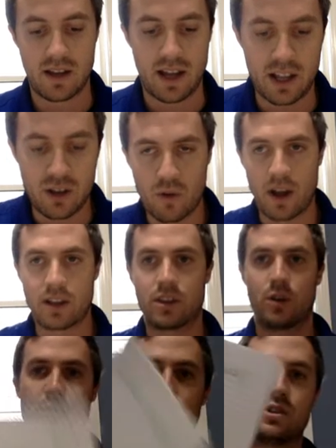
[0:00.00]
and you write
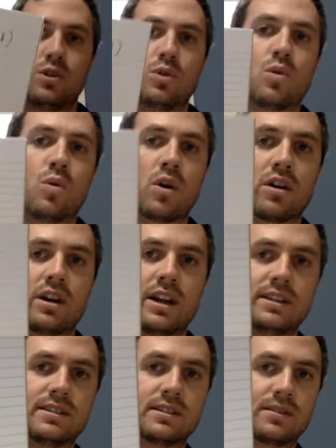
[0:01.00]
those 2
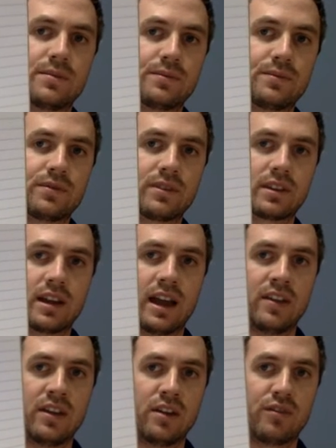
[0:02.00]
coordinates.
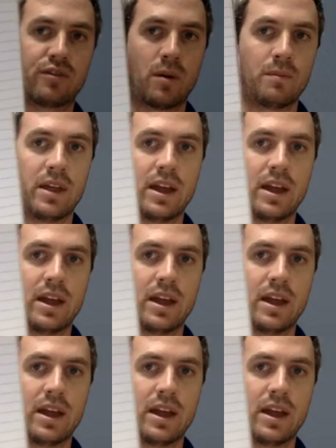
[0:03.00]
And then from